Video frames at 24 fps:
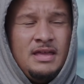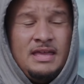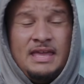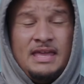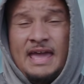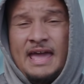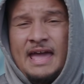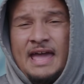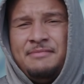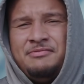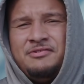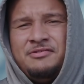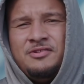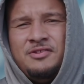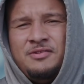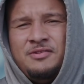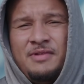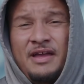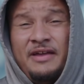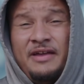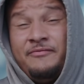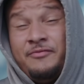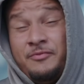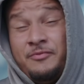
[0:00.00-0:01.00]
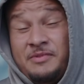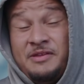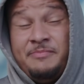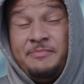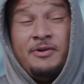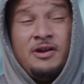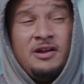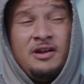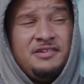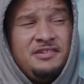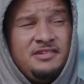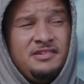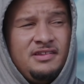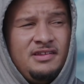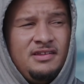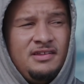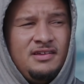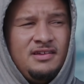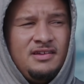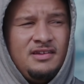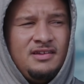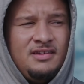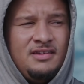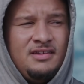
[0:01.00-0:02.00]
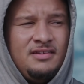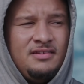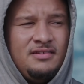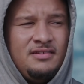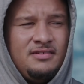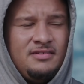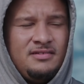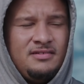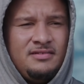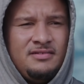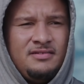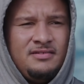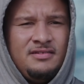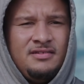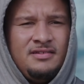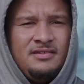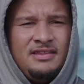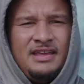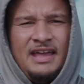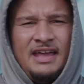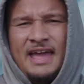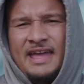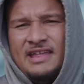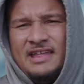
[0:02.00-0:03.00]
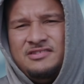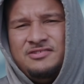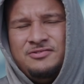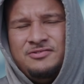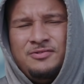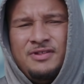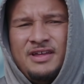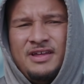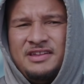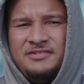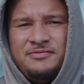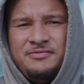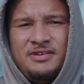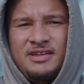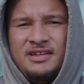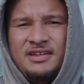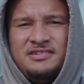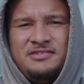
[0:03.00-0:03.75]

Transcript: Yeah, absolutely. Like for me personally, uh, I think I had two last week.